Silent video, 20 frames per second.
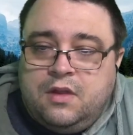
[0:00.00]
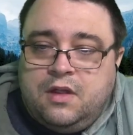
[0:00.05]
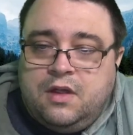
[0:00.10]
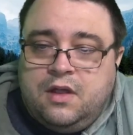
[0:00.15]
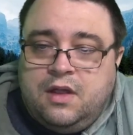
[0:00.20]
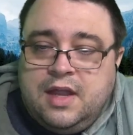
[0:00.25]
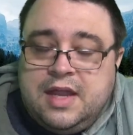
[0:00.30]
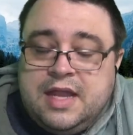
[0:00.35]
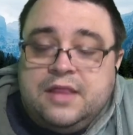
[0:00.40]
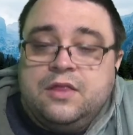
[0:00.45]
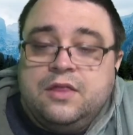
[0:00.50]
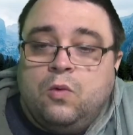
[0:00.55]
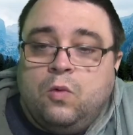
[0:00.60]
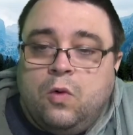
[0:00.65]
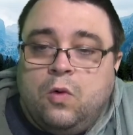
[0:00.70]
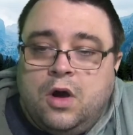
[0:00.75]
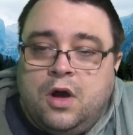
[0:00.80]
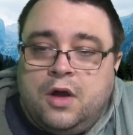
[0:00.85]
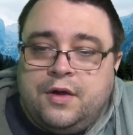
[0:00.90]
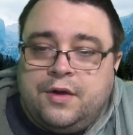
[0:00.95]
in the
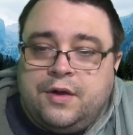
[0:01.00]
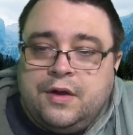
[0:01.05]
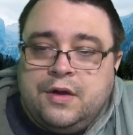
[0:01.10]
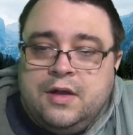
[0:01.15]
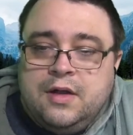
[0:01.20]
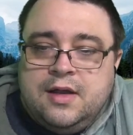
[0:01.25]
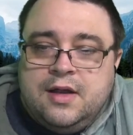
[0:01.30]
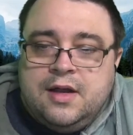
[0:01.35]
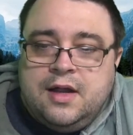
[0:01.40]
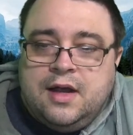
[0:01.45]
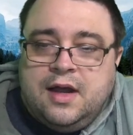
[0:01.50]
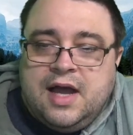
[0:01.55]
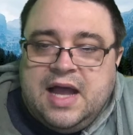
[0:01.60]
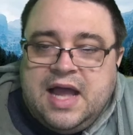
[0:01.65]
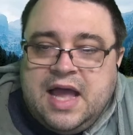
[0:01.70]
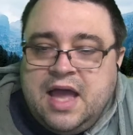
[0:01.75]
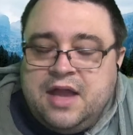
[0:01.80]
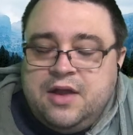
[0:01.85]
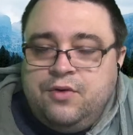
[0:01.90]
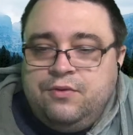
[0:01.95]
water,
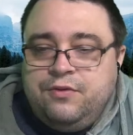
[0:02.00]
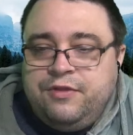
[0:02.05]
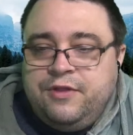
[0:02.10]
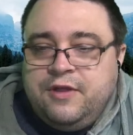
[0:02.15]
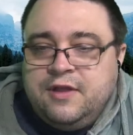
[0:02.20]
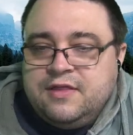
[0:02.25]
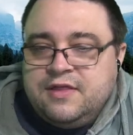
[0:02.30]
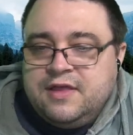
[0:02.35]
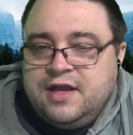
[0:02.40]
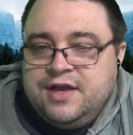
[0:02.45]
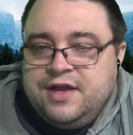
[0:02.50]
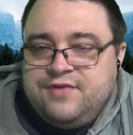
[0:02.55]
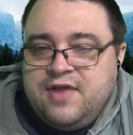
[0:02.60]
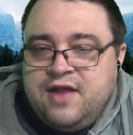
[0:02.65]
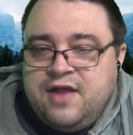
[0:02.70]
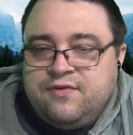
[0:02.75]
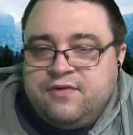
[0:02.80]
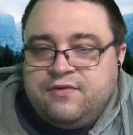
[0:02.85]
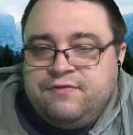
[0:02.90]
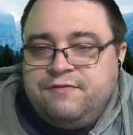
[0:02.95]
I don't think that I've
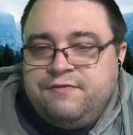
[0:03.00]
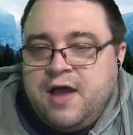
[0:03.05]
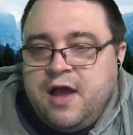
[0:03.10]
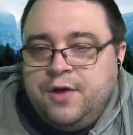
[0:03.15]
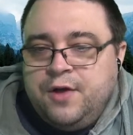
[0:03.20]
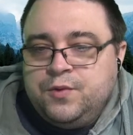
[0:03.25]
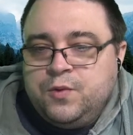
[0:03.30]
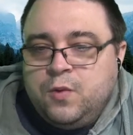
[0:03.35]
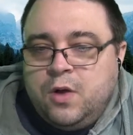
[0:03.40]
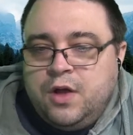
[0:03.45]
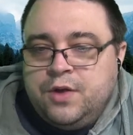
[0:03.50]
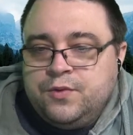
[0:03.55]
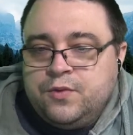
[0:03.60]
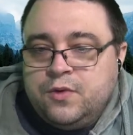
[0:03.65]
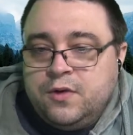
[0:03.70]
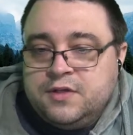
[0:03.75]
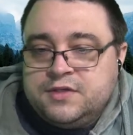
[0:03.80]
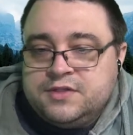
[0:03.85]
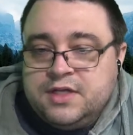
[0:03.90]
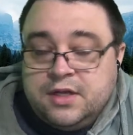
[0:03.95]
ever found one where
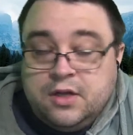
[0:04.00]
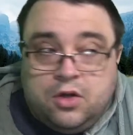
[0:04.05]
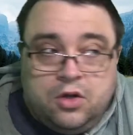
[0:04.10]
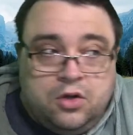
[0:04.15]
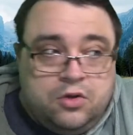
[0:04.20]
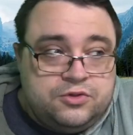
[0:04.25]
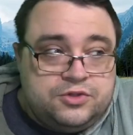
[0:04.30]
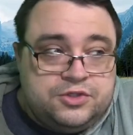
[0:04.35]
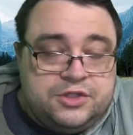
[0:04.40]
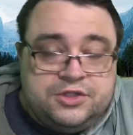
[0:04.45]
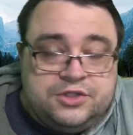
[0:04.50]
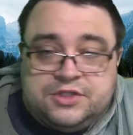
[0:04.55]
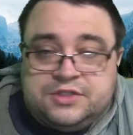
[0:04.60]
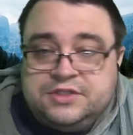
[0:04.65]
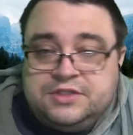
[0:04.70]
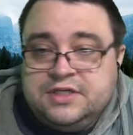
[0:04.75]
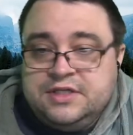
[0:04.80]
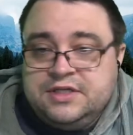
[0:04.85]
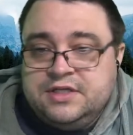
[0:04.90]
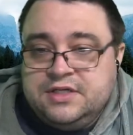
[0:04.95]
it's like, oh, she just
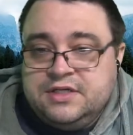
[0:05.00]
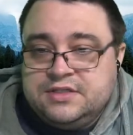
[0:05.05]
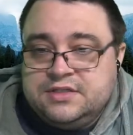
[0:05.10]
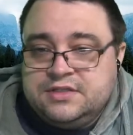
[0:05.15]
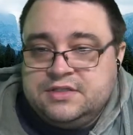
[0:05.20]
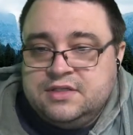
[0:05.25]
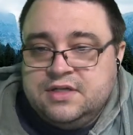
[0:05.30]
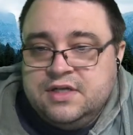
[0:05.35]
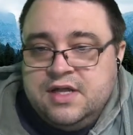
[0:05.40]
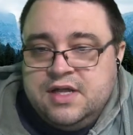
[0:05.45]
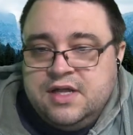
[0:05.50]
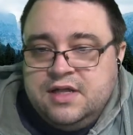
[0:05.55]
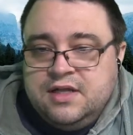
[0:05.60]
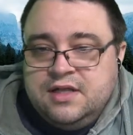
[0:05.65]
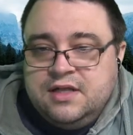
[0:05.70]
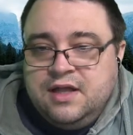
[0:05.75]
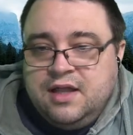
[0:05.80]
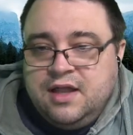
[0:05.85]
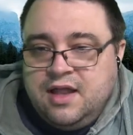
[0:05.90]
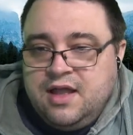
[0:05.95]
did this.
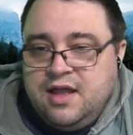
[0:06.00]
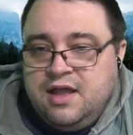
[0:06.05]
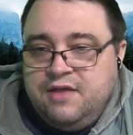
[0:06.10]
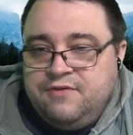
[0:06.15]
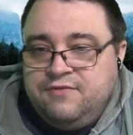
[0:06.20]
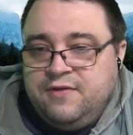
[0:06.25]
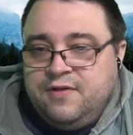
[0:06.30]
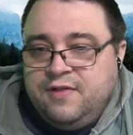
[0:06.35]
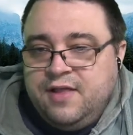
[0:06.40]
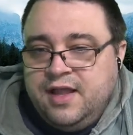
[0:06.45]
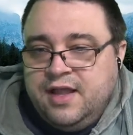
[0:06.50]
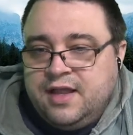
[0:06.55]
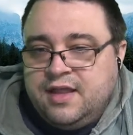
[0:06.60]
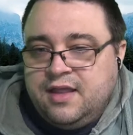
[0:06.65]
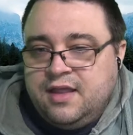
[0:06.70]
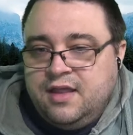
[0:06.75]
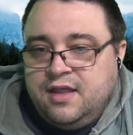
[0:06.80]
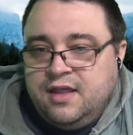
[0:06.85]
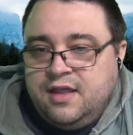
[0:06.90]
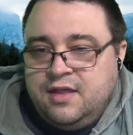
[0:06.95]
I feel like
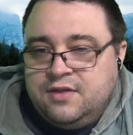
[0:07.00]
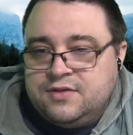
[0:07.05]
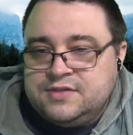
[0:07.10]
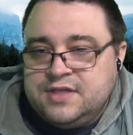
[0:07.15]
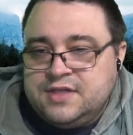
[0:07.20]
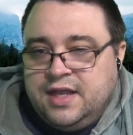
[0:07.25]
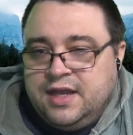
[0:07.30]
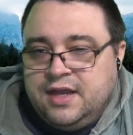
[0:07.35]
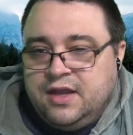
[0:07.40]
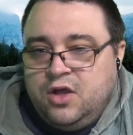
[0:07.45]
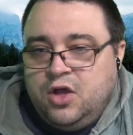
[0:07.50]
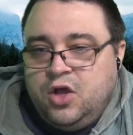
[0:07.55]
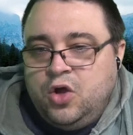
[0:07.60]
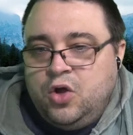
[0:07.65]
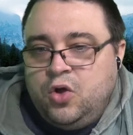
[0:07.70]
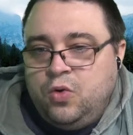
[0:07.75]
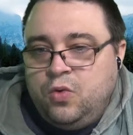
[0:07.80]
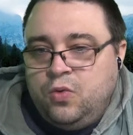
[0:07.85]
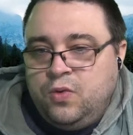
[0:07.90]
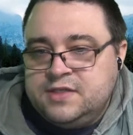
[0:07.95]
it's like,
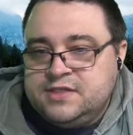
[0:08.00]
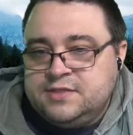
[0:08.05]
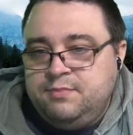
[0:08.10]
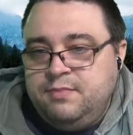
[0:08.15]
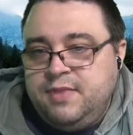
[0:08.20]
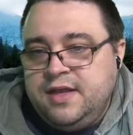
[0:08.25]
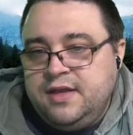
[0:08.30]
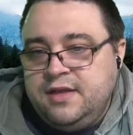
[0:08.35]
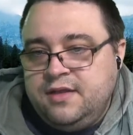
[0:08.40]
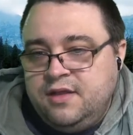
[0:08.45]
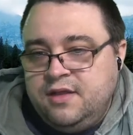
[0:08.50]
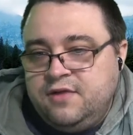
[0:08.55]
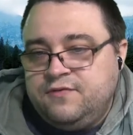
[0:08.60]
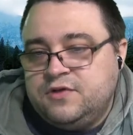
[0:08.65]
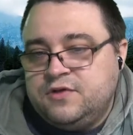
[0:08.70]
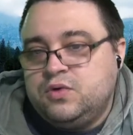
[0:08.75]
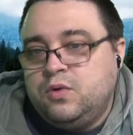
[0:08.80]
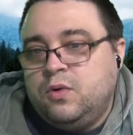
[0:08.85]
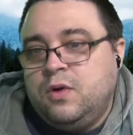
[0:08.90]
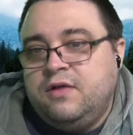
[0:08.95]
oh, it's been in there for
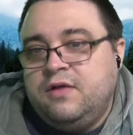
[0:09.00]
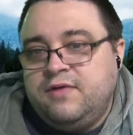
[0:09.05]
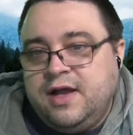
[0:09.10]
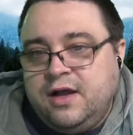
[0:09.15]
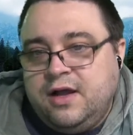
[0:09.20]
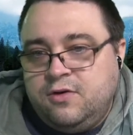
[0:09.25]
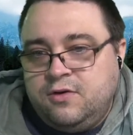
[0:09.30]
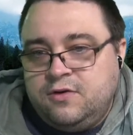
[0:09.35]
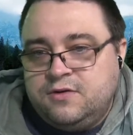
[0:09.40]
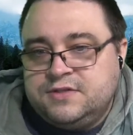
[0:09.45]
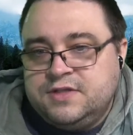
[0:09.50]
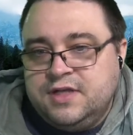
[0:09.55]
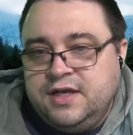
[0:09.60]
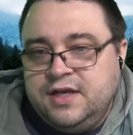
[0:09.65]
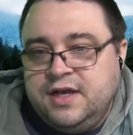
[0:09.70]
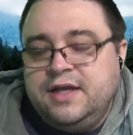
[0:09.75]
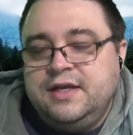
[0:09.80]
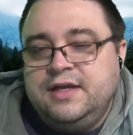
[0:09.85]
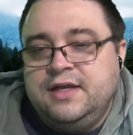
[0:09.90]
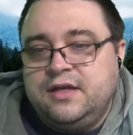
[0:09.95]
12 hours and
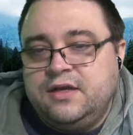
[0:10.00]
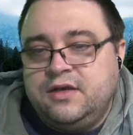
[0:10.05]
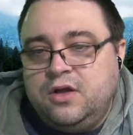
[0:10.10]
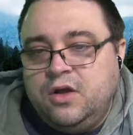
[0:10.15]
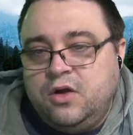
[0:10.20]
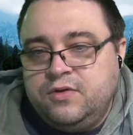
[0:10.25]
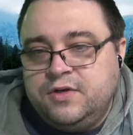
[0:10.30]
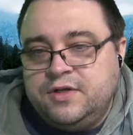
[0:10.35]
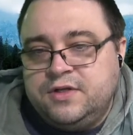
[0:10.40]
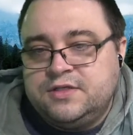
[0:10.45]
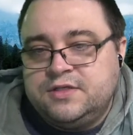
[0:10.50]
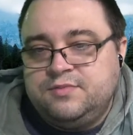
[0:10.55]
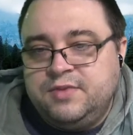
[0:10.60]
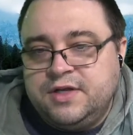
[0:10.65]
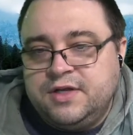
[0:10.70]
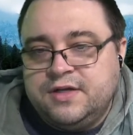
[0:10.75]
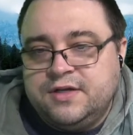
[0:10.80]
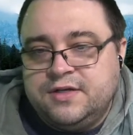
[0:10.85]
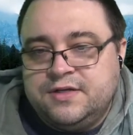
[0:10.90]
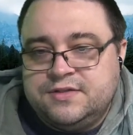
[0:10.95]
I didn't notice
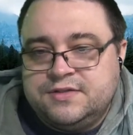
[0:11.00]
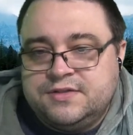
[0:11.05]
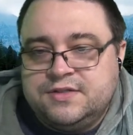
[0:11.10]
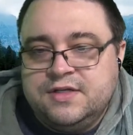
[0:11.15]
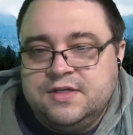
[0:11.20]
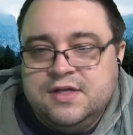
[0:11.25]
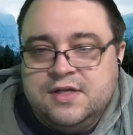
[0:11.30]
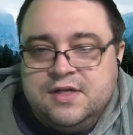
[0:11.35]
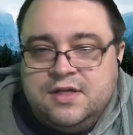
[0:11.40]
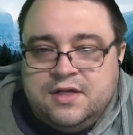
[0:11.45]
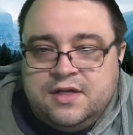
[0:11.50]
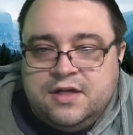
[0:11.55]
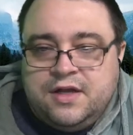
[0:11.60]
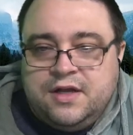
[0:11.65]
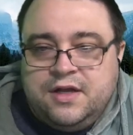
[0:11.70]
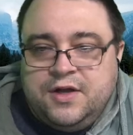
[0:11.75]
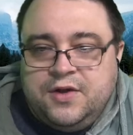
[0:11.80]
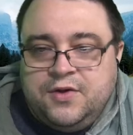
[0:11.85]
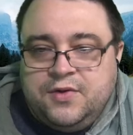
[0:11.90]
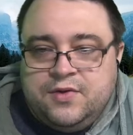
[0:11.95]
because, you
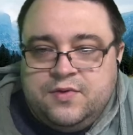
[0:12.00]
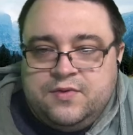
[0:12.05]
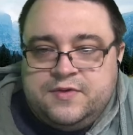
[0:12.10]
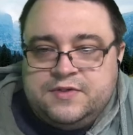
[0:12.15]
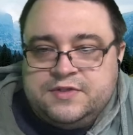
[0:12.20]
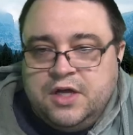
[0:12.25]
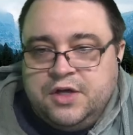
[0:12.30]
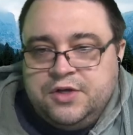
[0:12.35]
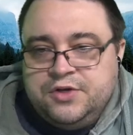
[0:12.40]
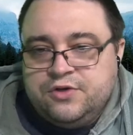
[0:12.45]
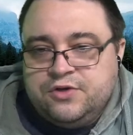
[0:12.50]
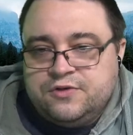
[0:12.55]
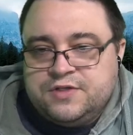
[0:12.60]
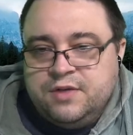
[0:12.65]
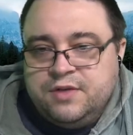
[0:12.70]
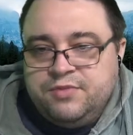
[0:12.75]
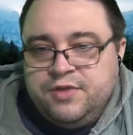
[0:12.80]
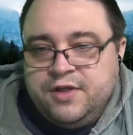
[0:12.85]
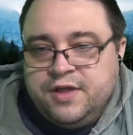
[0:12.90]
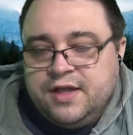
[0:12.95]
know, it was under
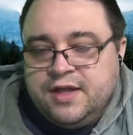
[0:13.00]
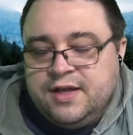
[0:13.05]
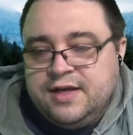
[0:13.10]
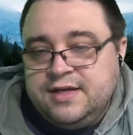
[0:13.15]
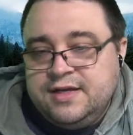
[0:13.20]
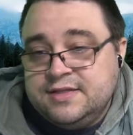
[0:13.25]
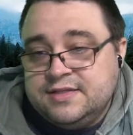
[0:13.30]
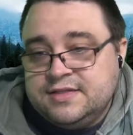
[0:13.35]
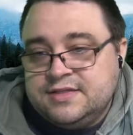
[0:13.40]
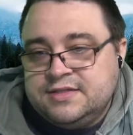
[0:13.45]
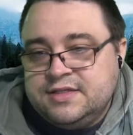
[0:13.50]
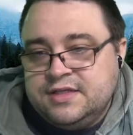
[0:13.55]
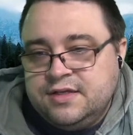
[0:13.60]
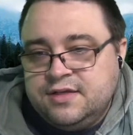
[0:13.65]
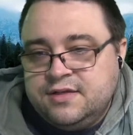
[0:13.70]
something and I didn't see it.